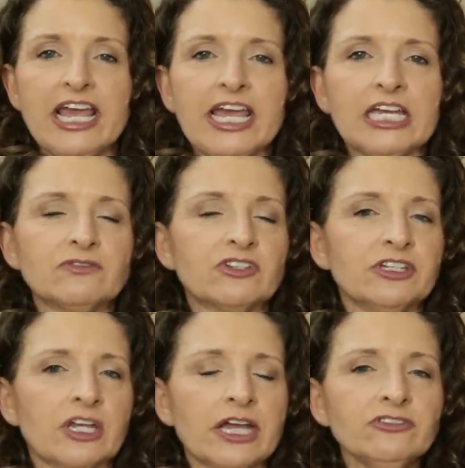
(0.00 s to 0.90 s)
It gives a
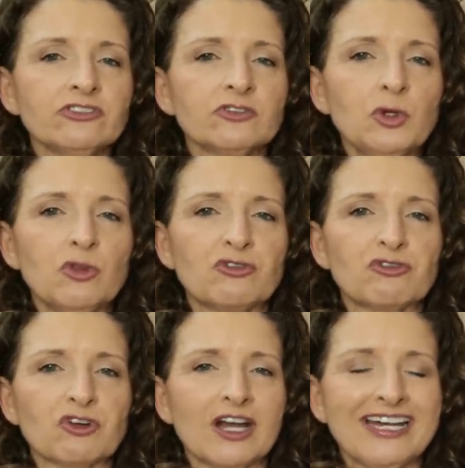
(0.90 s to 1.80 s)
nice smooth
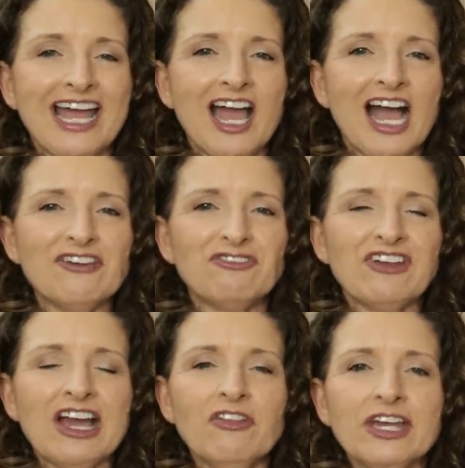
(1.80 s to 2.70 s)
front. I
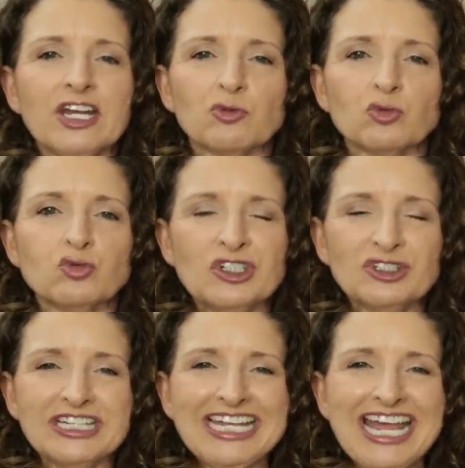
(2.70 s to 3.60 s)
found that it
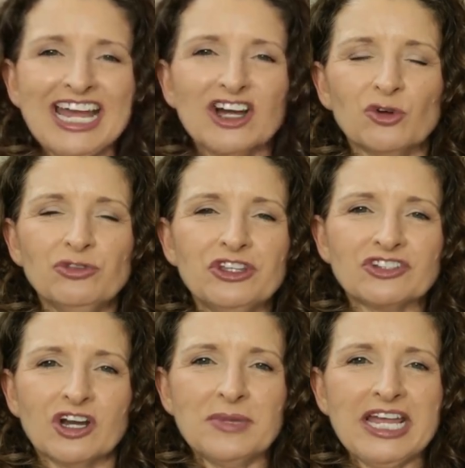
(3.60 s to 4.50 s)
really held the
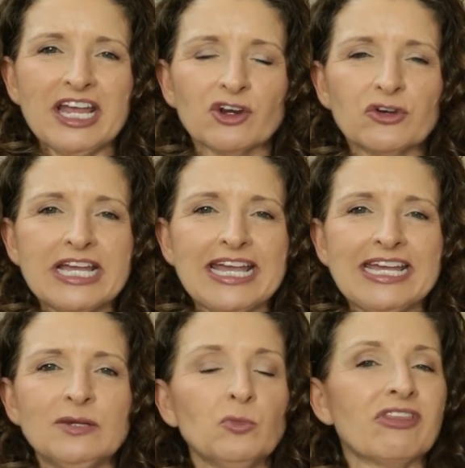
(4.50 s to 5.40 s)
tummy area
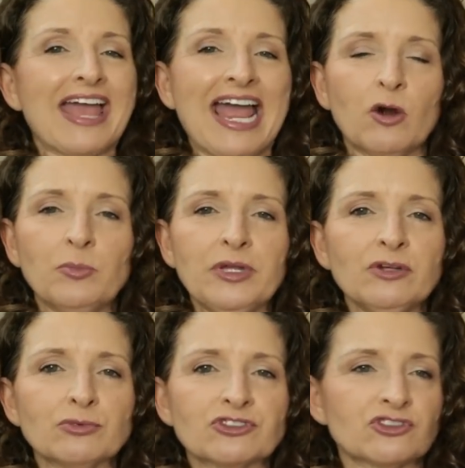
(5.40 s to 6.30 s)
in without
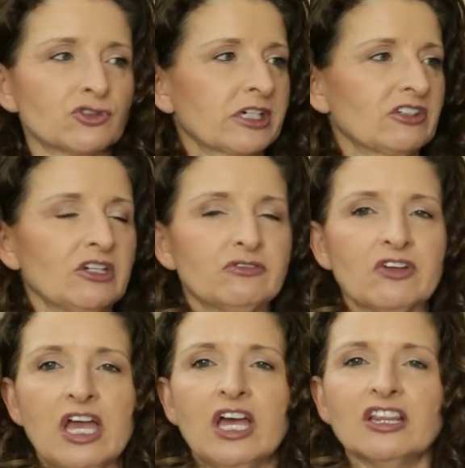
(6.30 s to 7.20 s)
being restrictive.
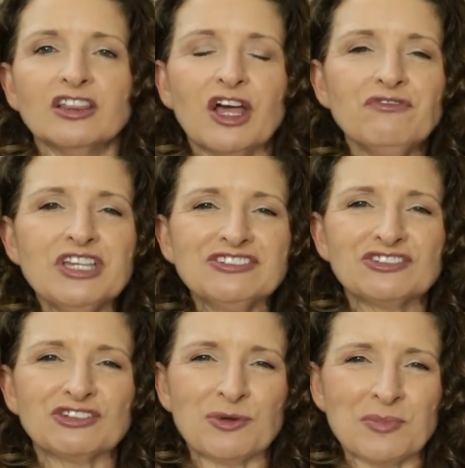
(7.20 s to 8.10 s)
Love these so